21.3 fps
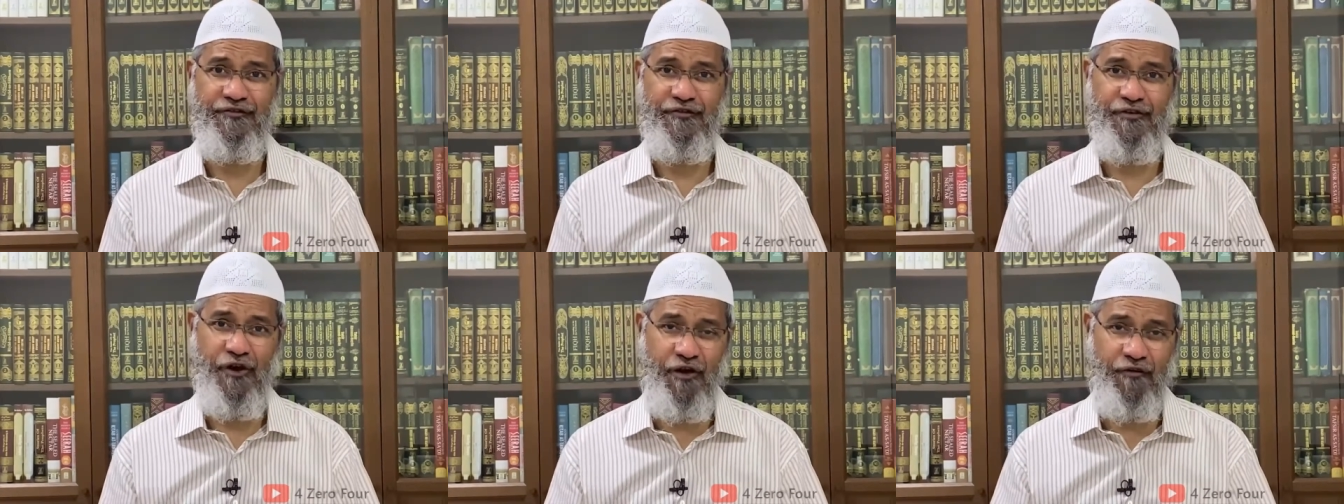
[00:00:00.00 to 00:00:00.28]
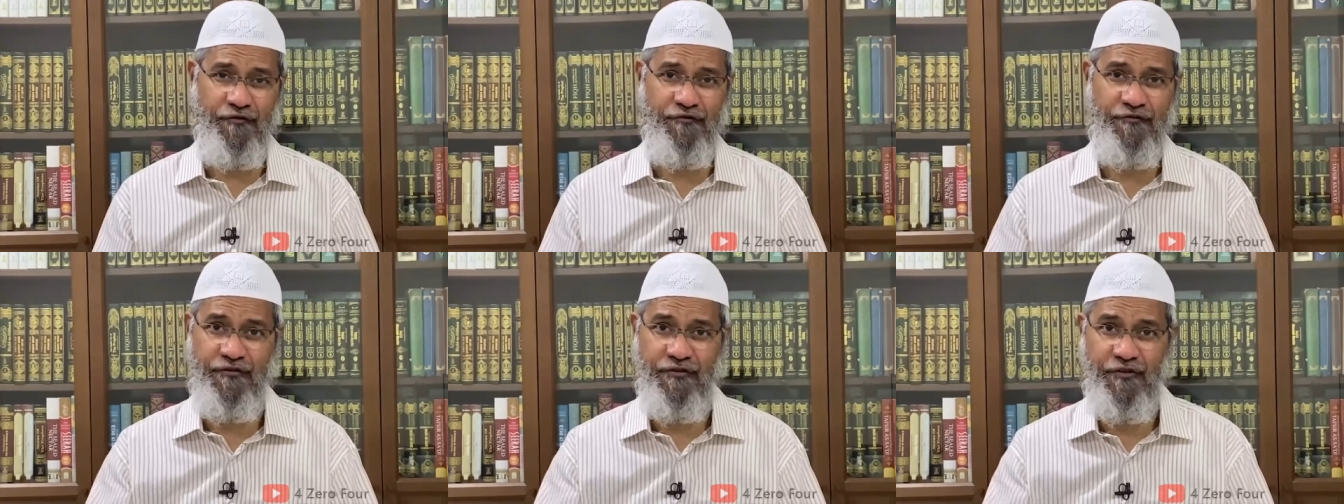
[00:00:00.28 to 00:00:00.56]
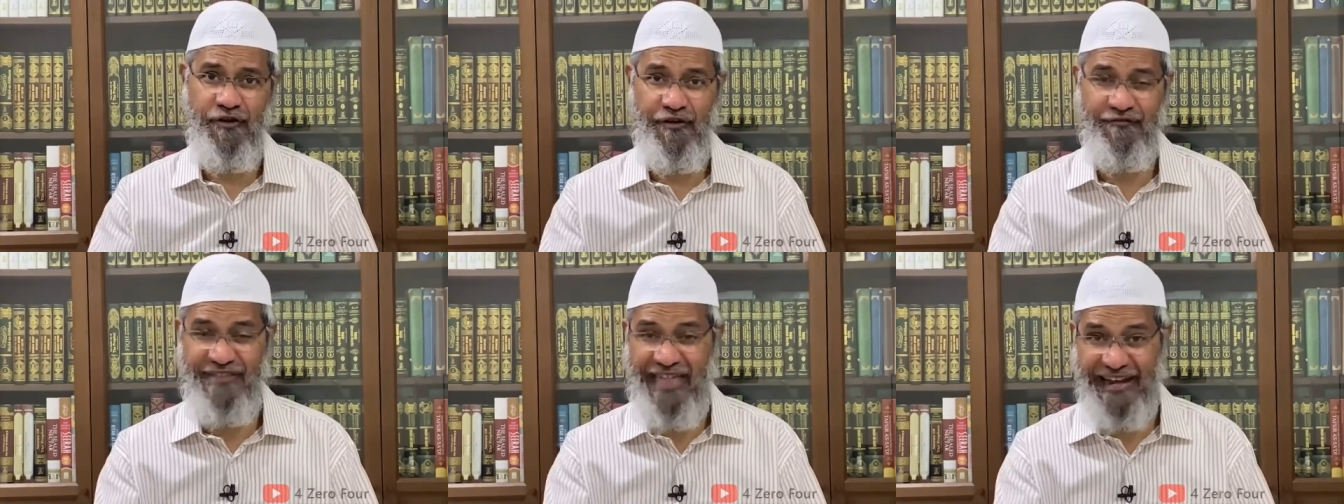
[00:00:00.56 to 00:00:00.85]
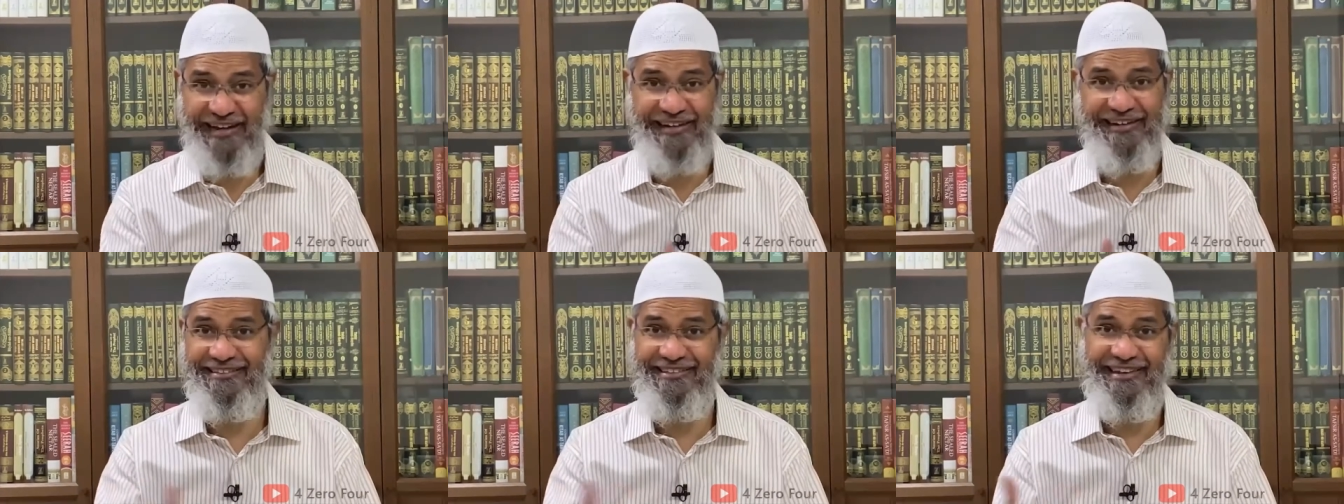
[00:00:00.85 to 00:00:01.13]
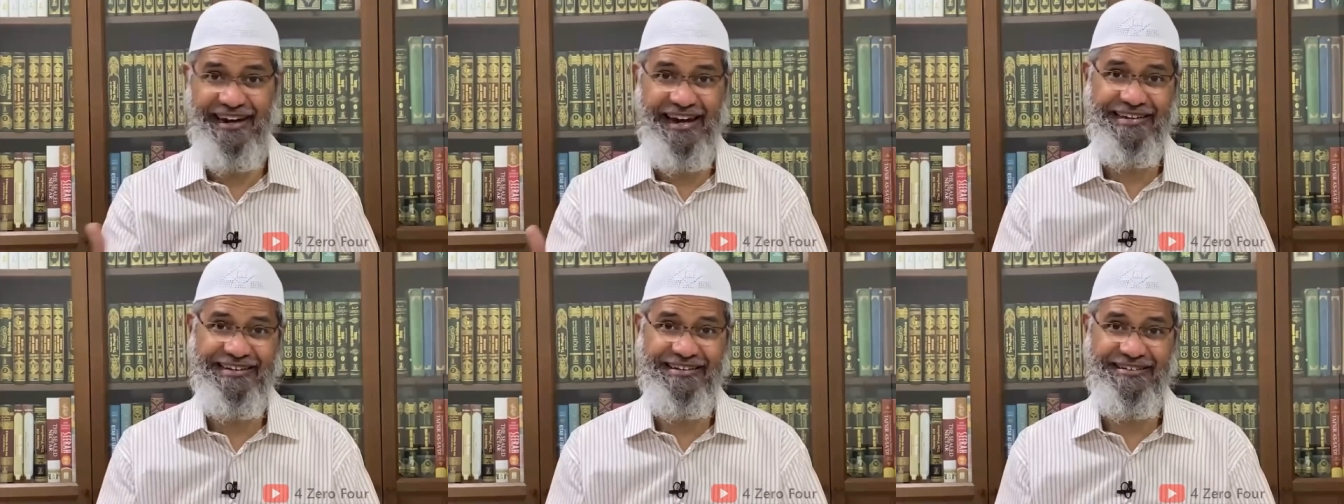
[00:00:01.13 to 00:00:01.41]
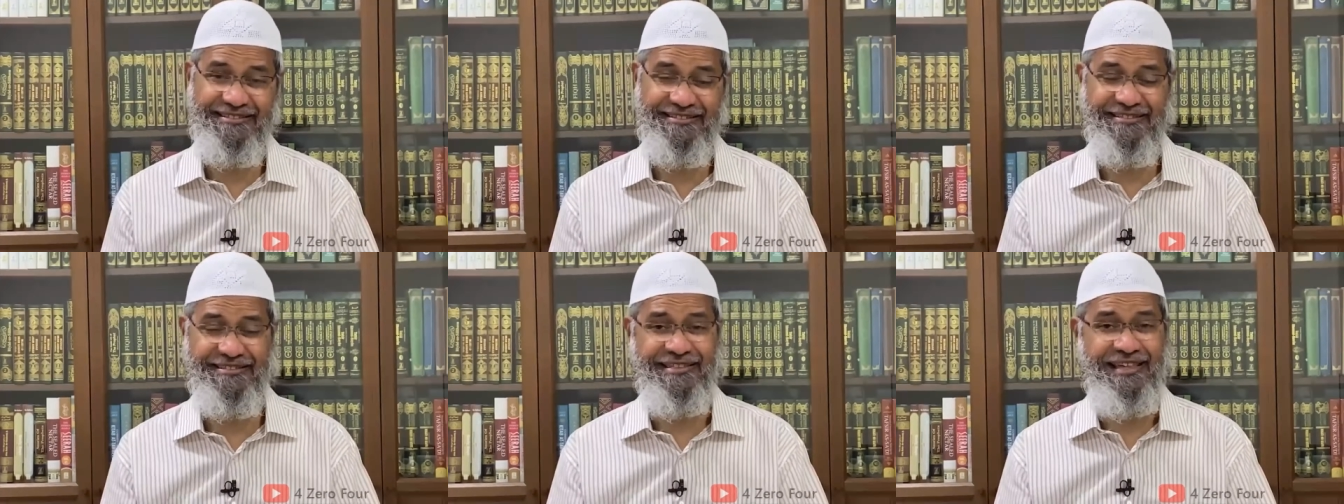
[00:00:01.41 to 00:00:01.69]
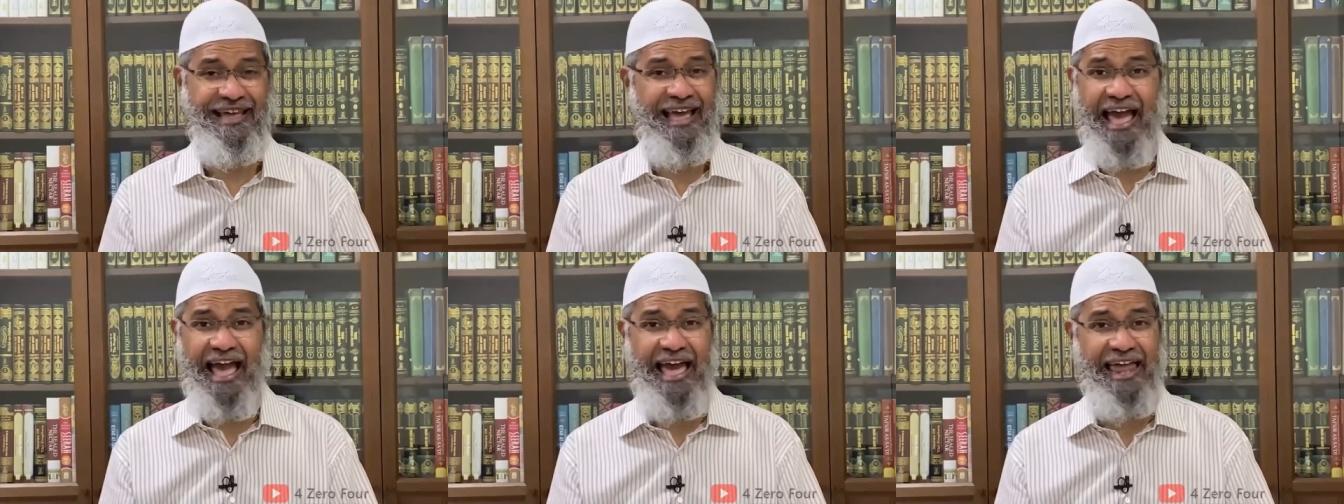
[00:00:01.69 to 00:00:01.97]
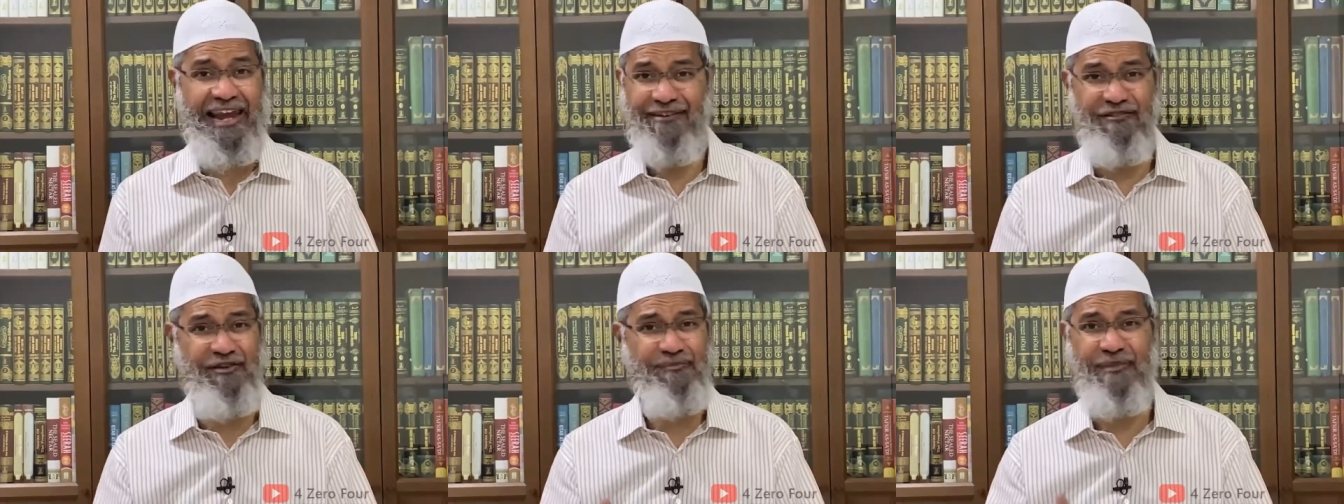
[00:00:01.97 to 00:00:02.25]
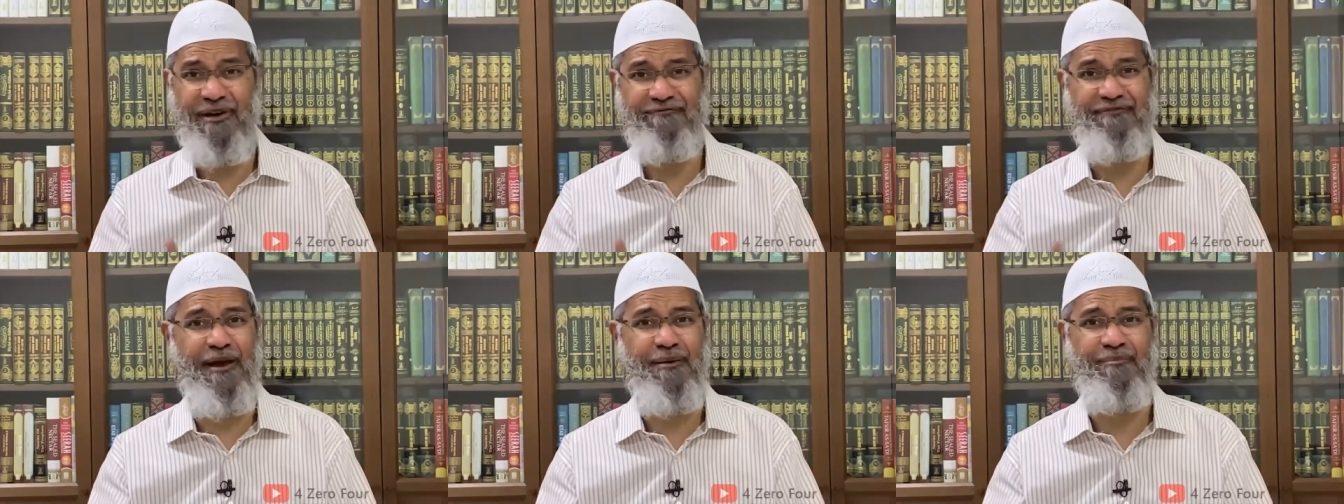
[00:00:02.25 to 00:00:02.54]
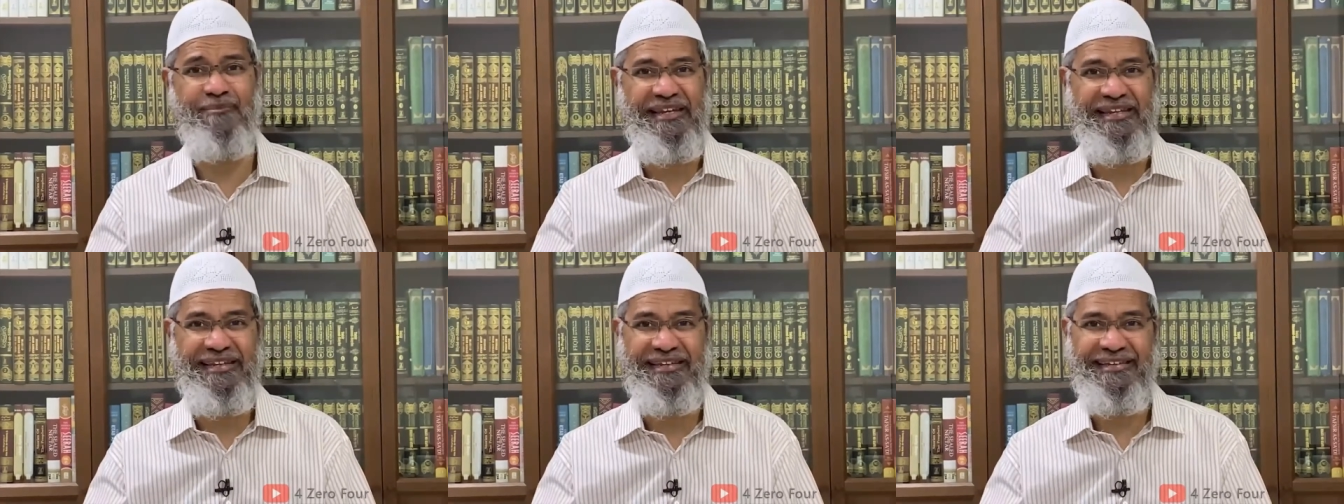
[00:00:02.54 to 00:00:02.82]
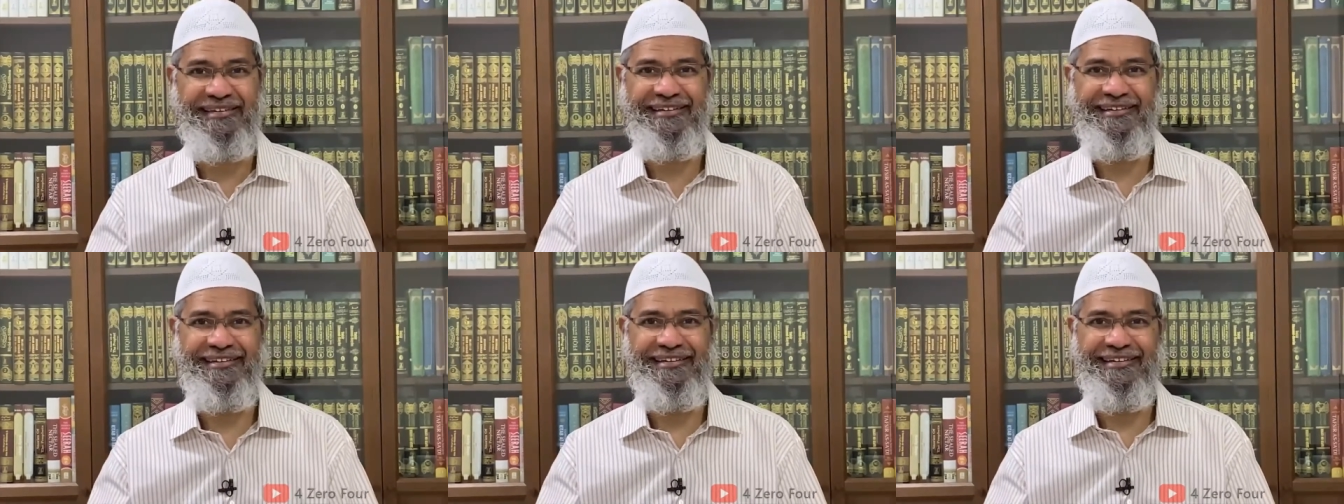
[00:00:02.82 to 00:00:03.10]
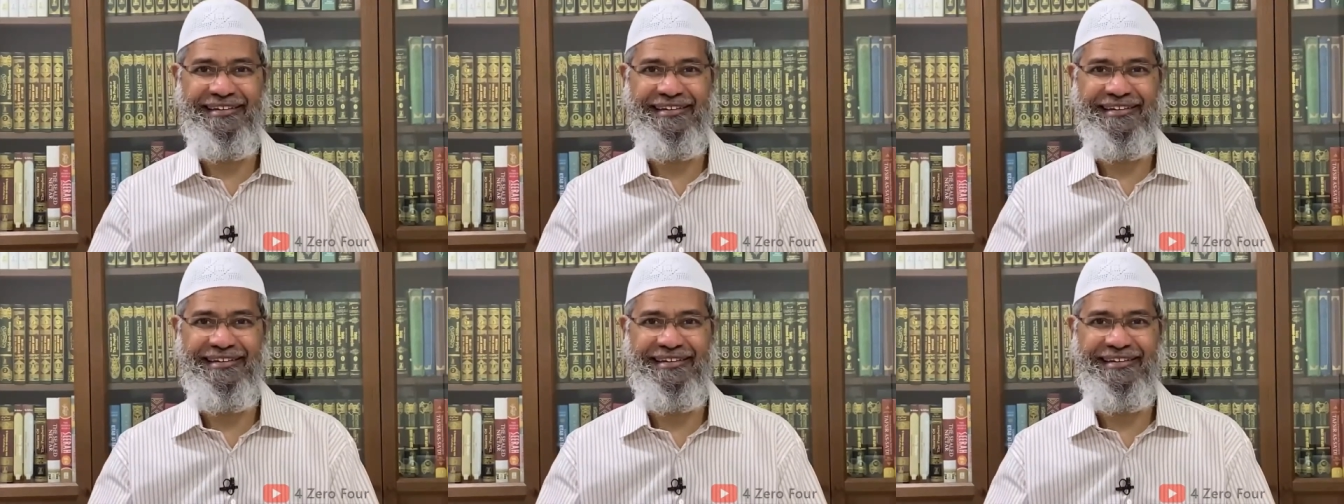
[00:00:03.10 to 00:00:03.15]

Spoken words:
the actors and actresses, and even my family